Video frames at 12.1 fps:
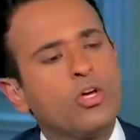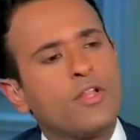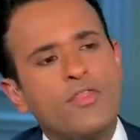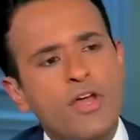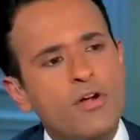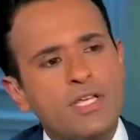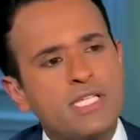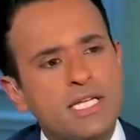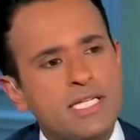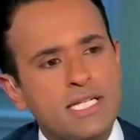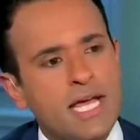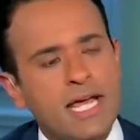Well, look, there
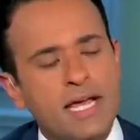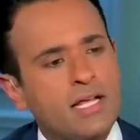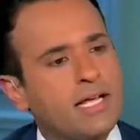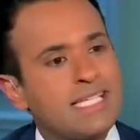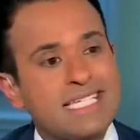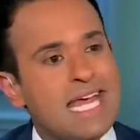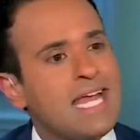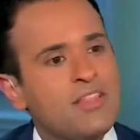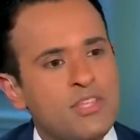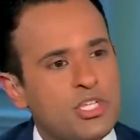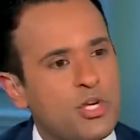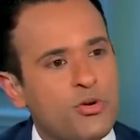isn't a state
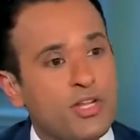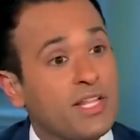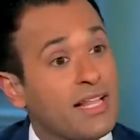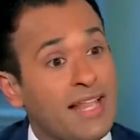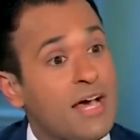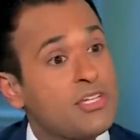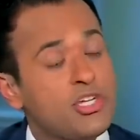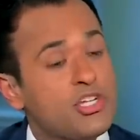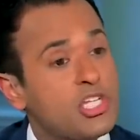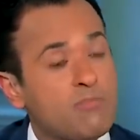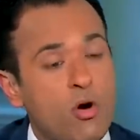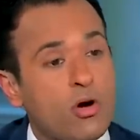in this union that allows you
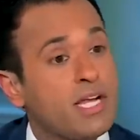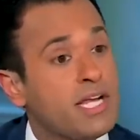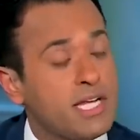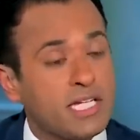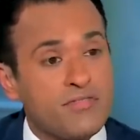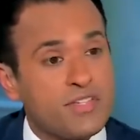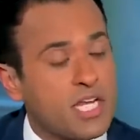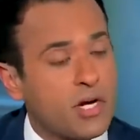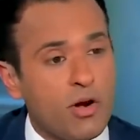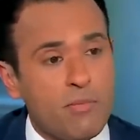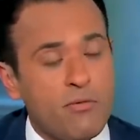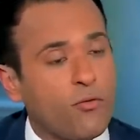to smoke an addictive
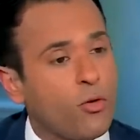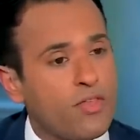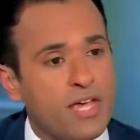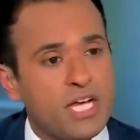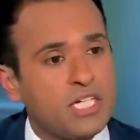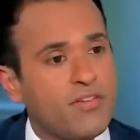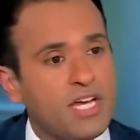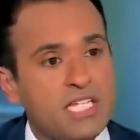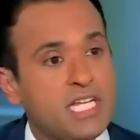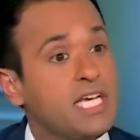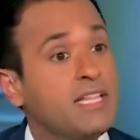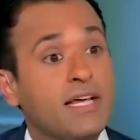cigarette before the age of
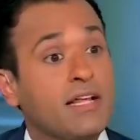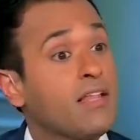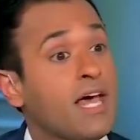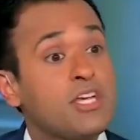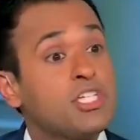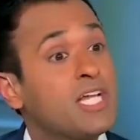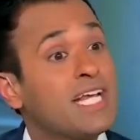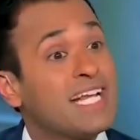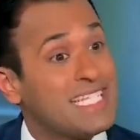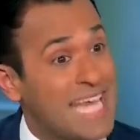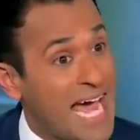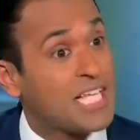18 that allows you to
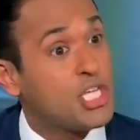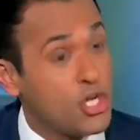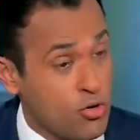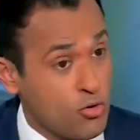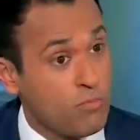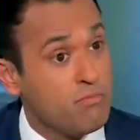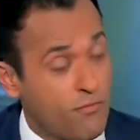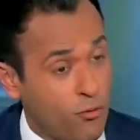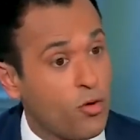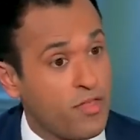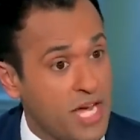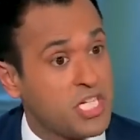get a tattoo
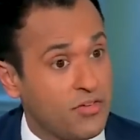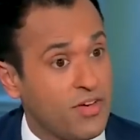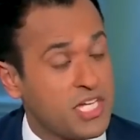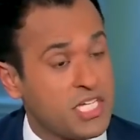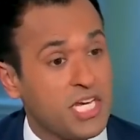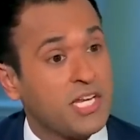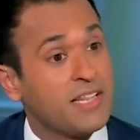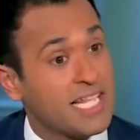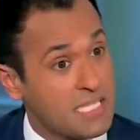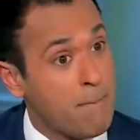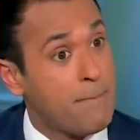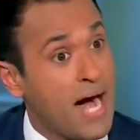before the age of 18.
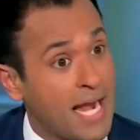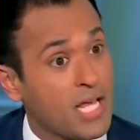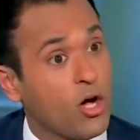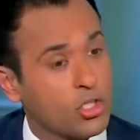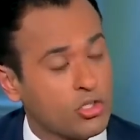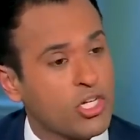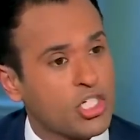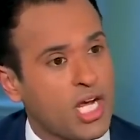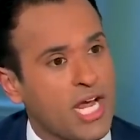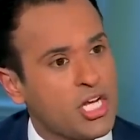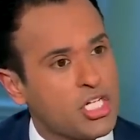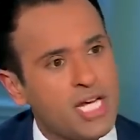That's a body altering
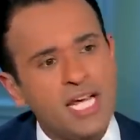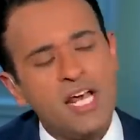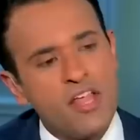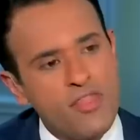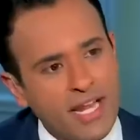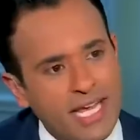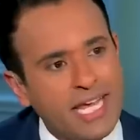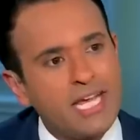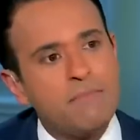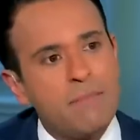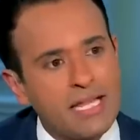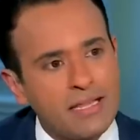change that a
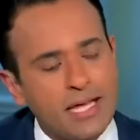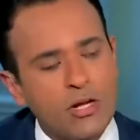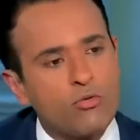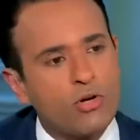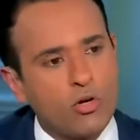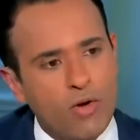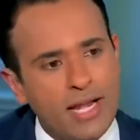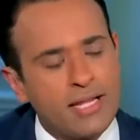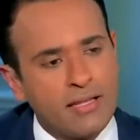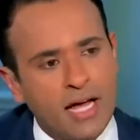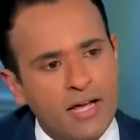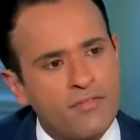kid may later
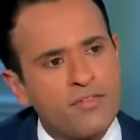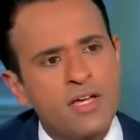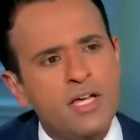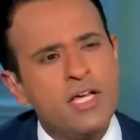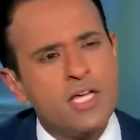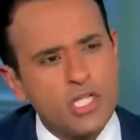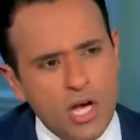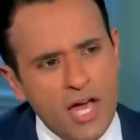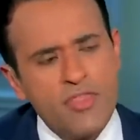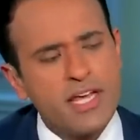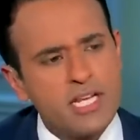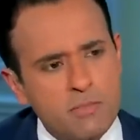regret in life. So
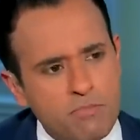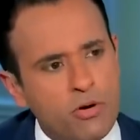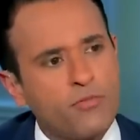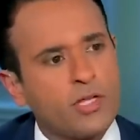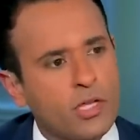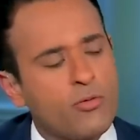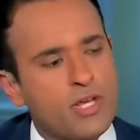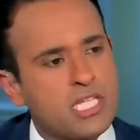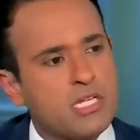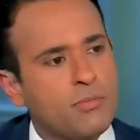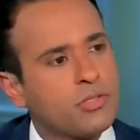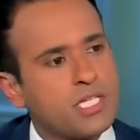I think it is perfectly
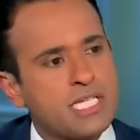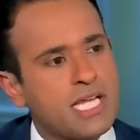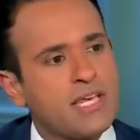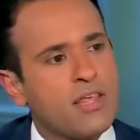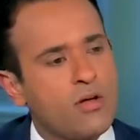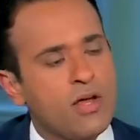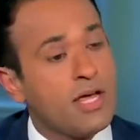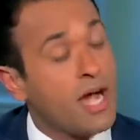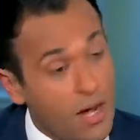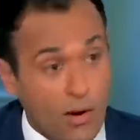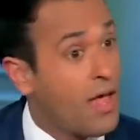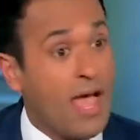reasonable to say that
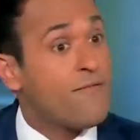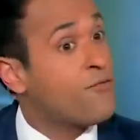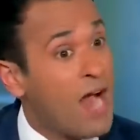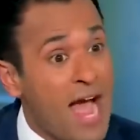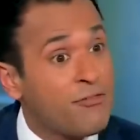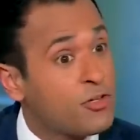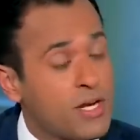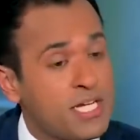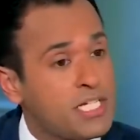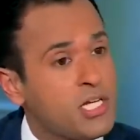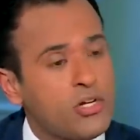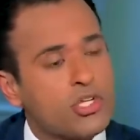if you're after
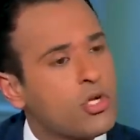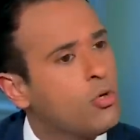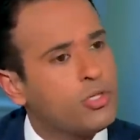18 years